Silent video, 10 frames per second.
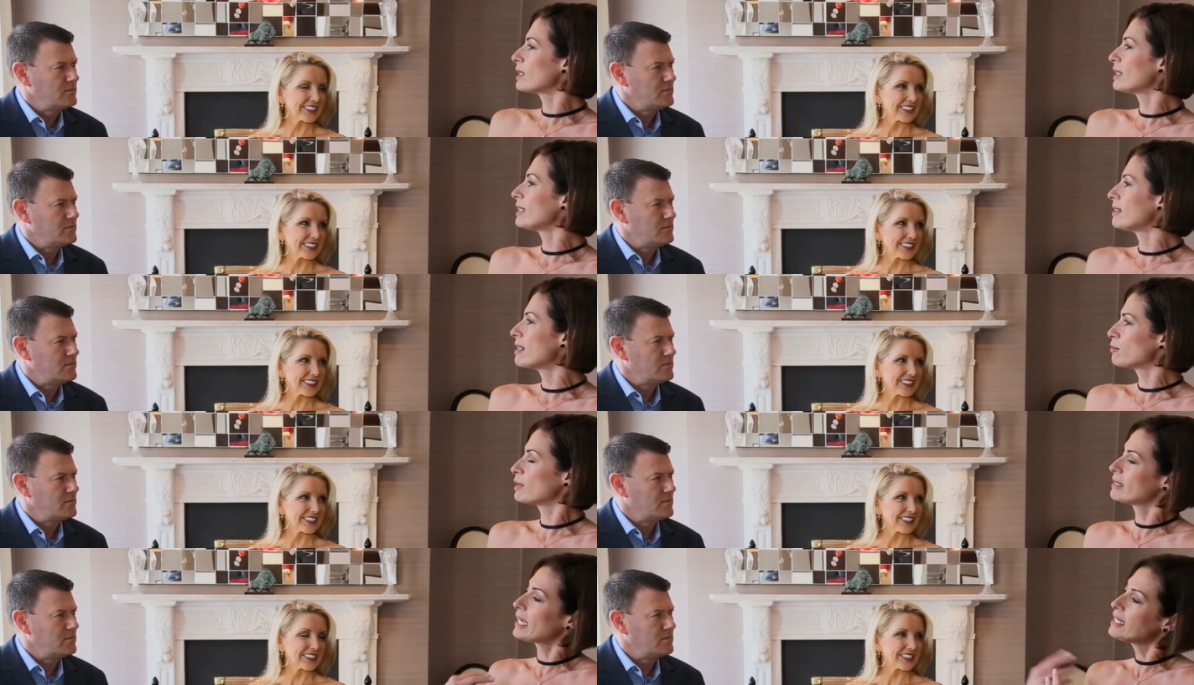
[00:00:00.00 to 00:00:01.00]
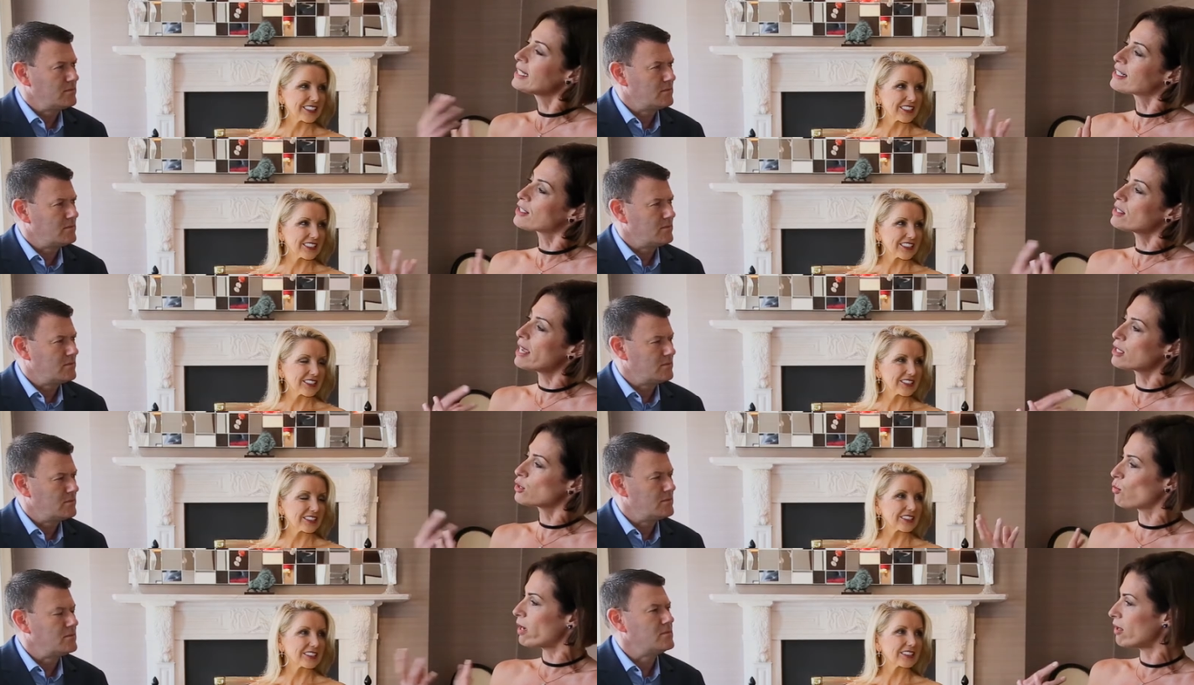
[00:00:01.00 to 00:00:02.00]
Speaker 1: really relating
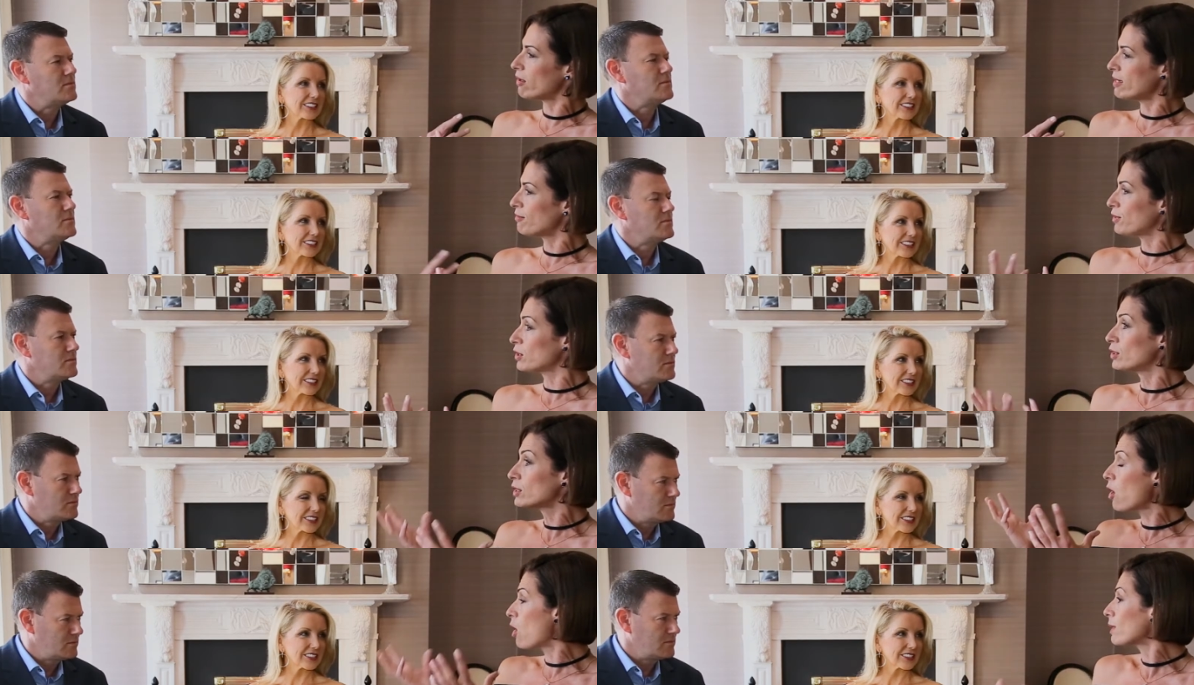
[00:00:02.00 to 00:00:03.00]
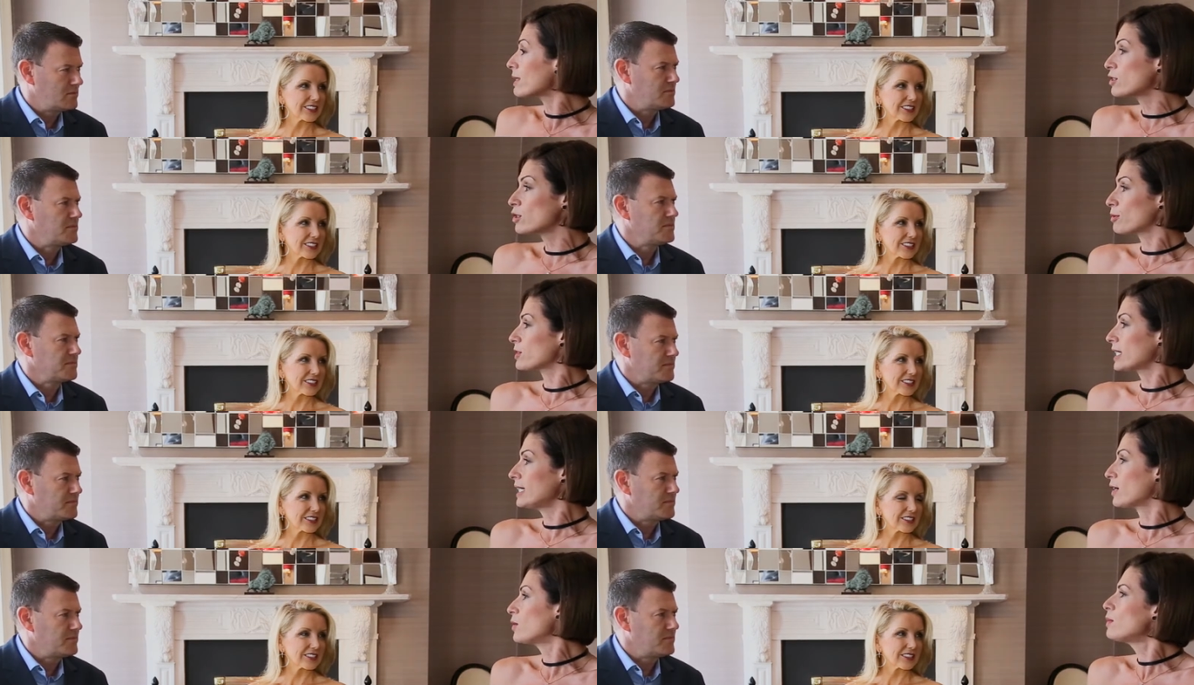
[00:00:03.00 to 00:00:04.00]
as well if you look always super
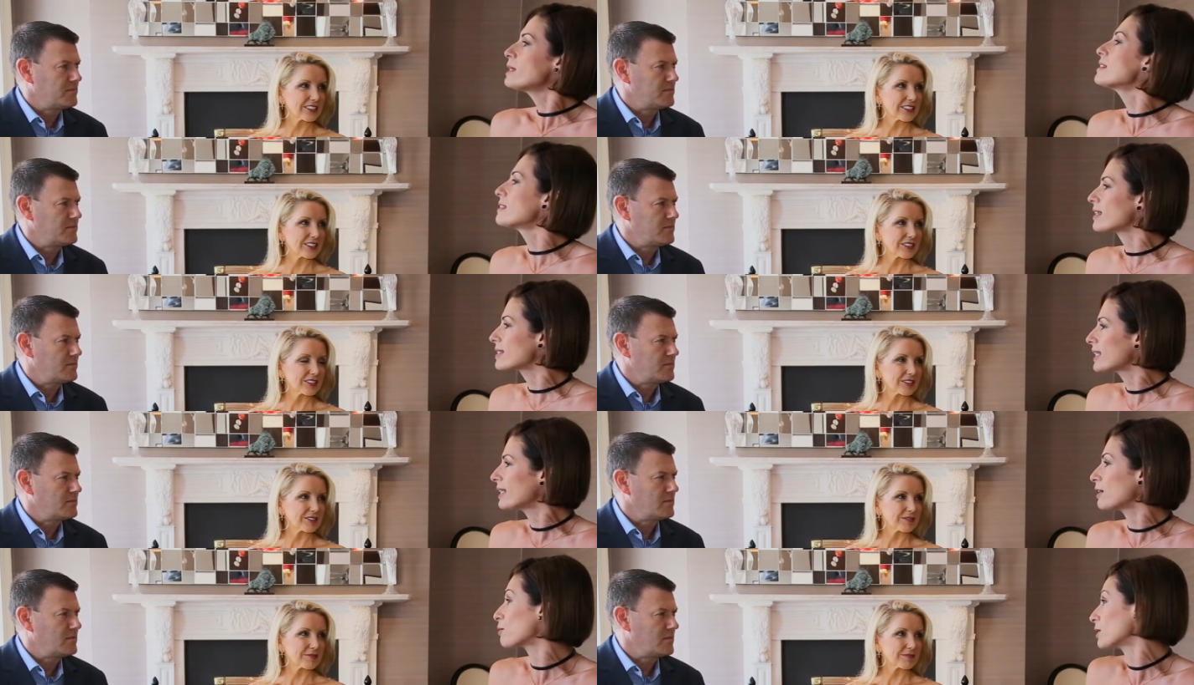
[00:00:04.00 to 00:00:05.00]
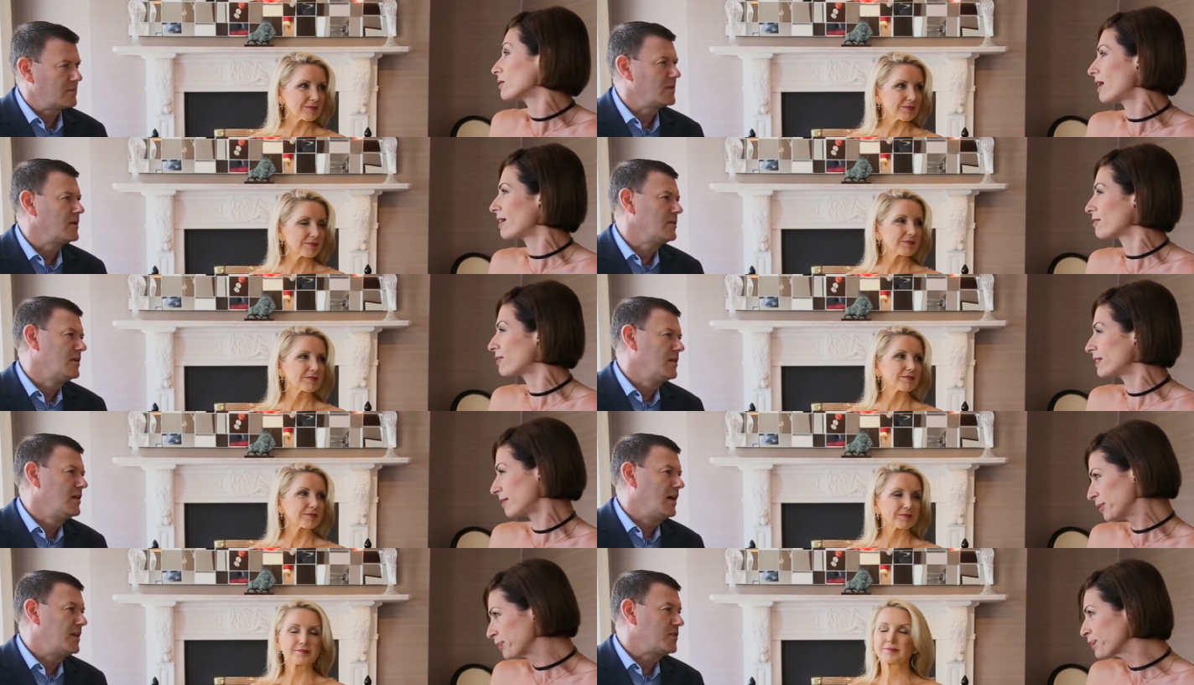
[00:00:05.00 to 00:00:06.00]
skinny. Who is that skinny in real life?
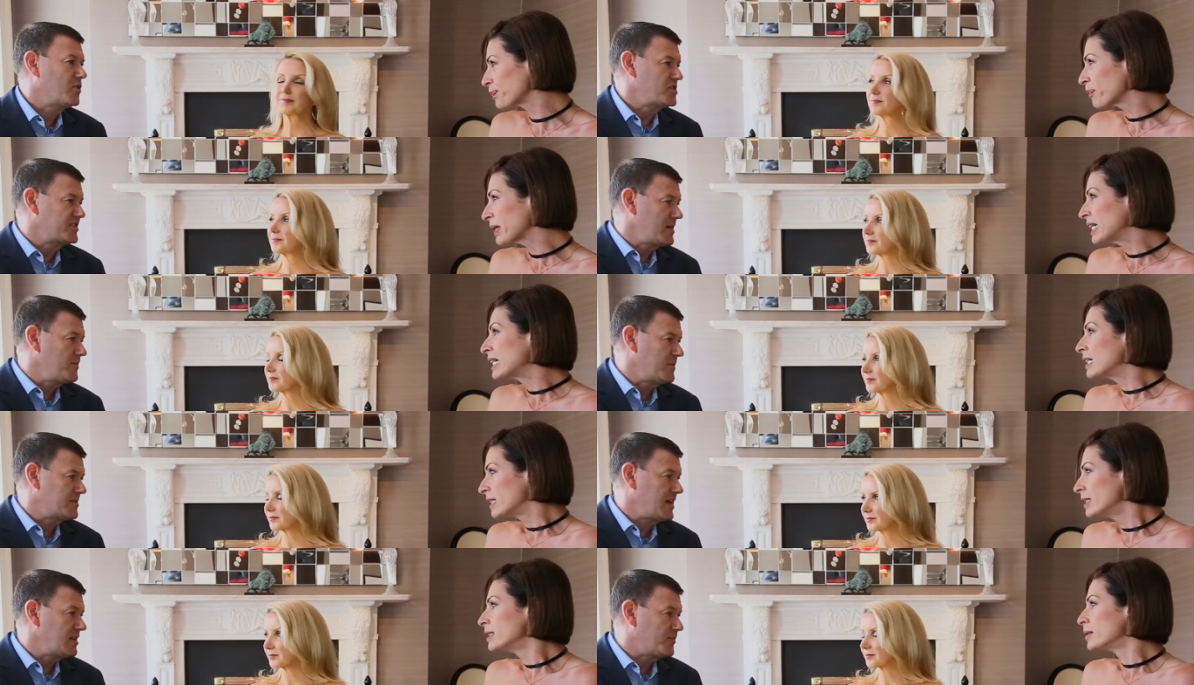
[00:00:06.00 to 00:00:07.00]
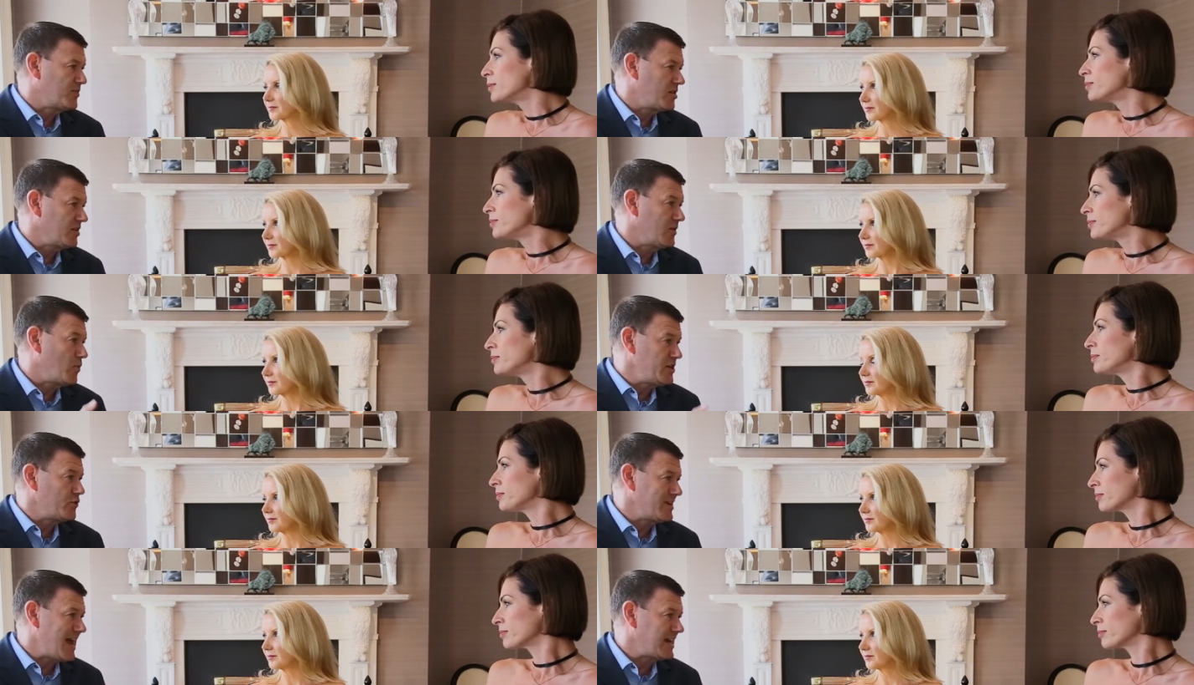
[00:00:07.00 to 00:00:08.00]
Speaker 2: Mm-hmm. And of course, you're saying sell the product. When
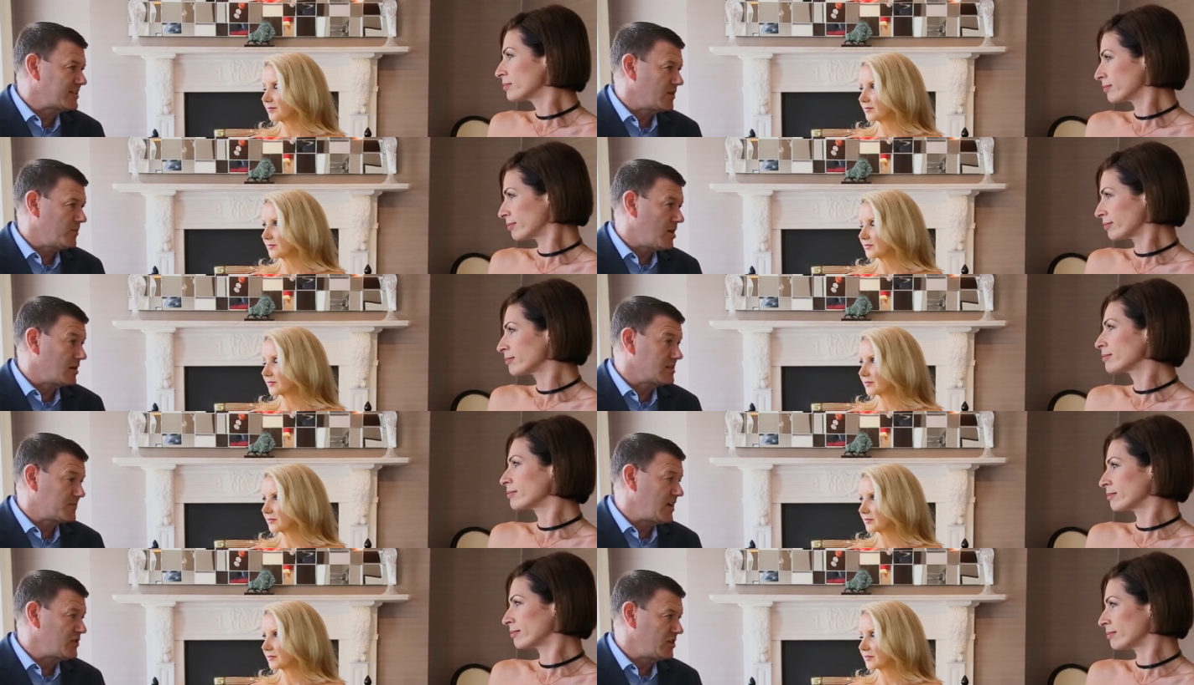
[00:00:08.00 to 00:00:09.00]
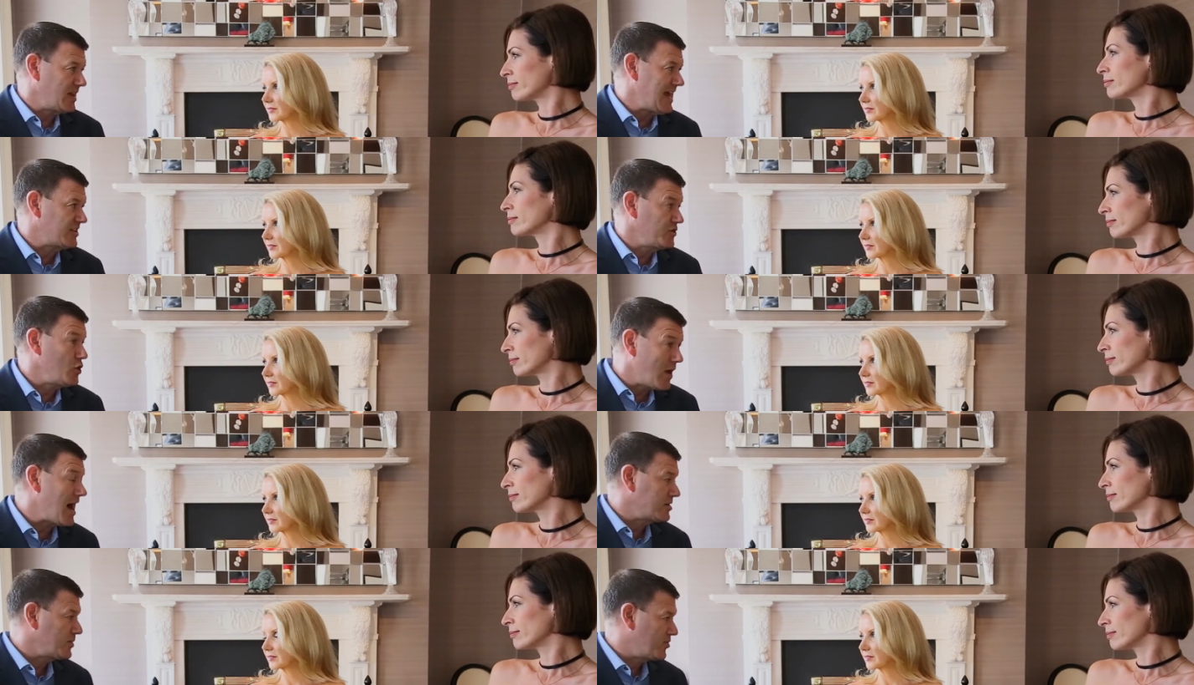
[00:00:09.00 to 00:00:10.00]
you're an actor or model, especially an actor, you
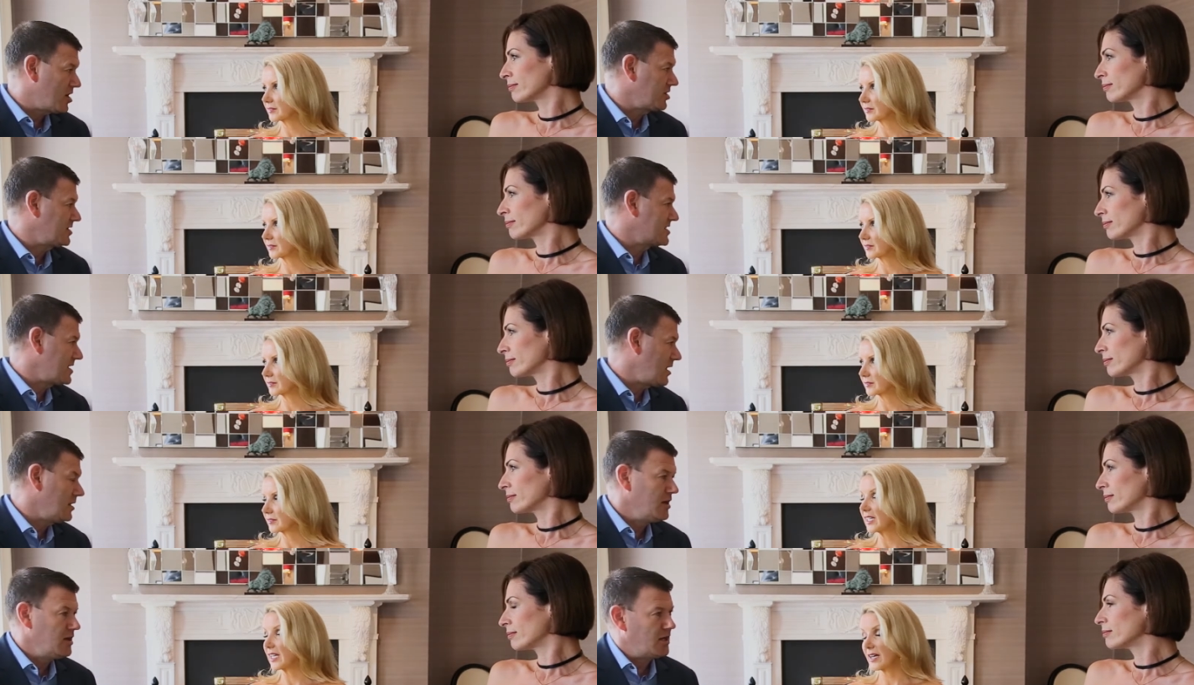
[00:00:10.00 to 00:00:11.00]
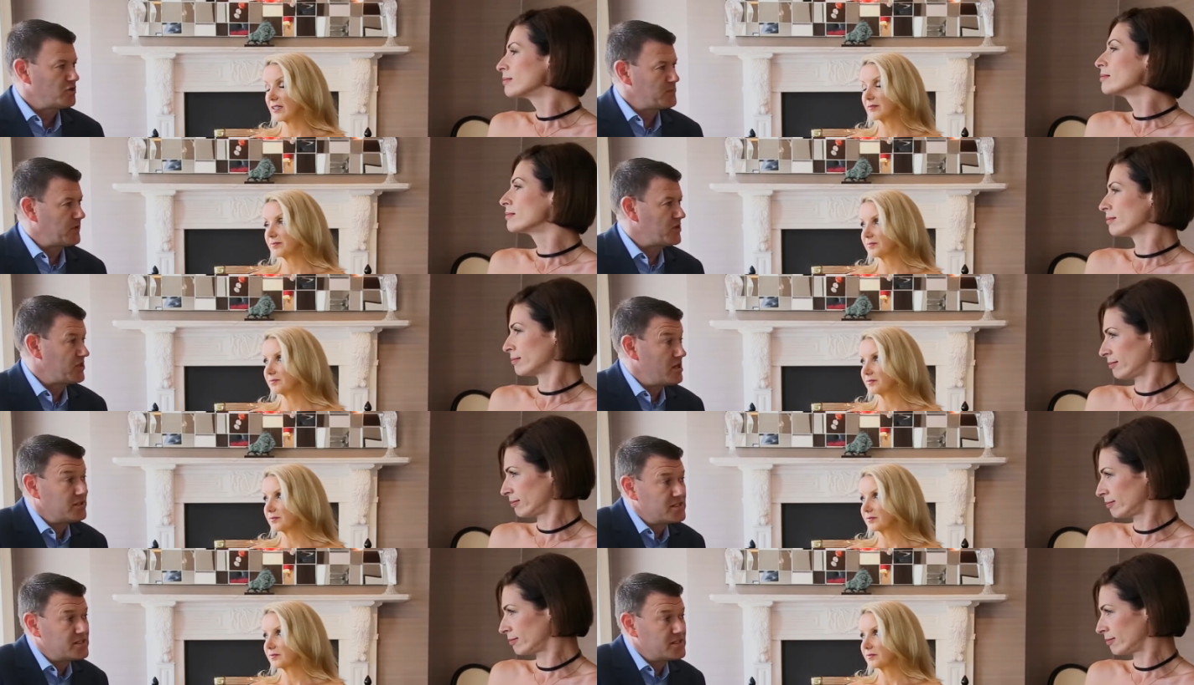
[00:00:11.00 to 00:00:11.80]
are the product to sell. Yeah. And just because you're not